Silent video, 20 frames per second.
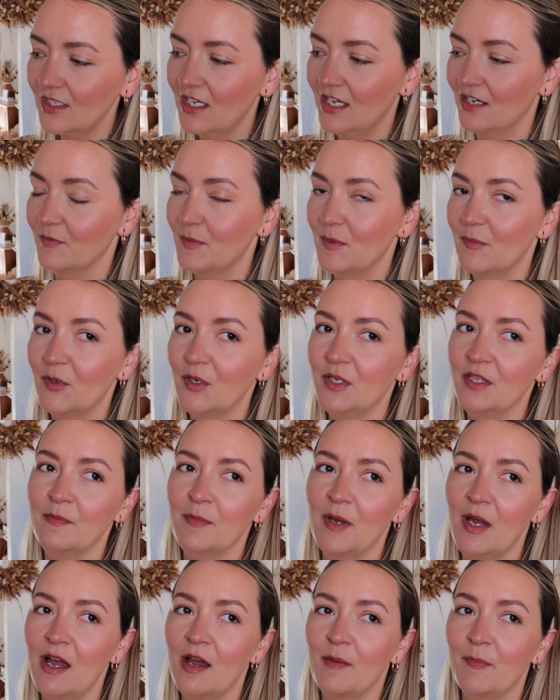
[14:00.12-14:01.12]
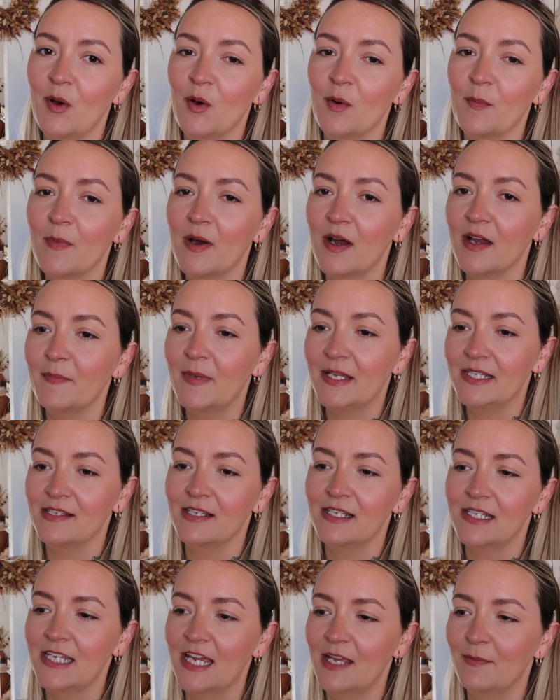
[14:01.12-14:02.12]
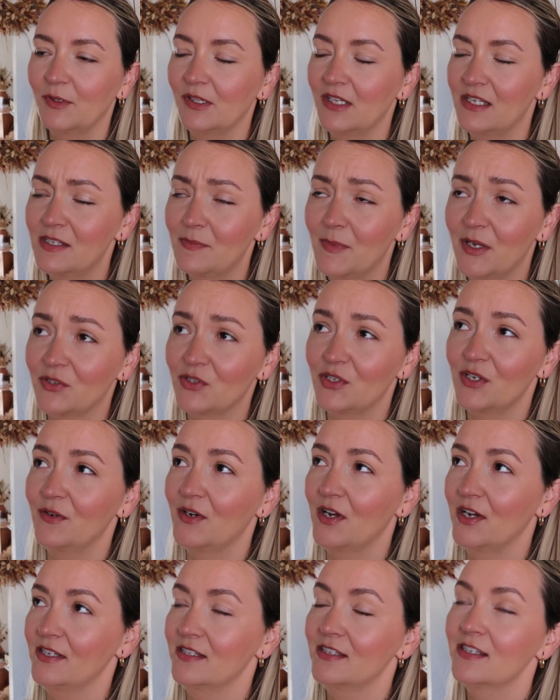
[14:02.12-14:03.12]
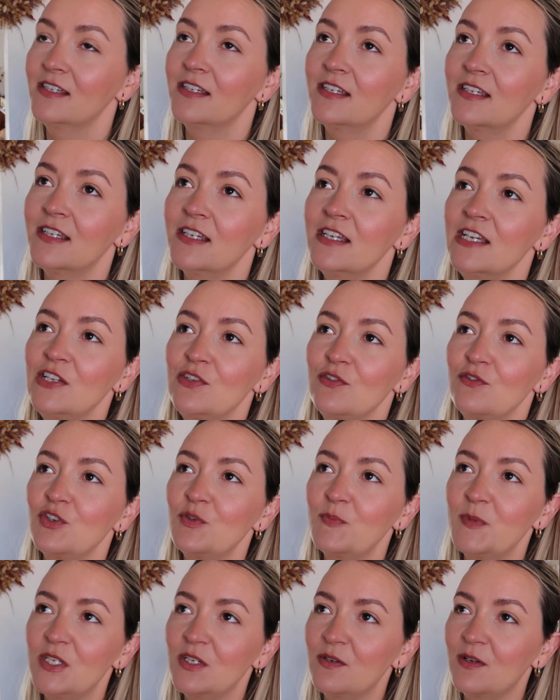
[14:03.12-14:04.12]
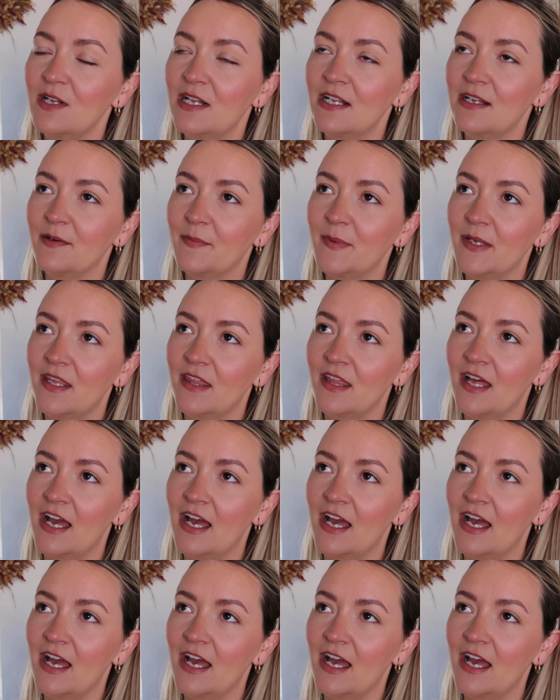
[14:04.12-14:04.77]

And I've been putting them up on my bedside table and they smell so nice. So I've just been doing a little bit of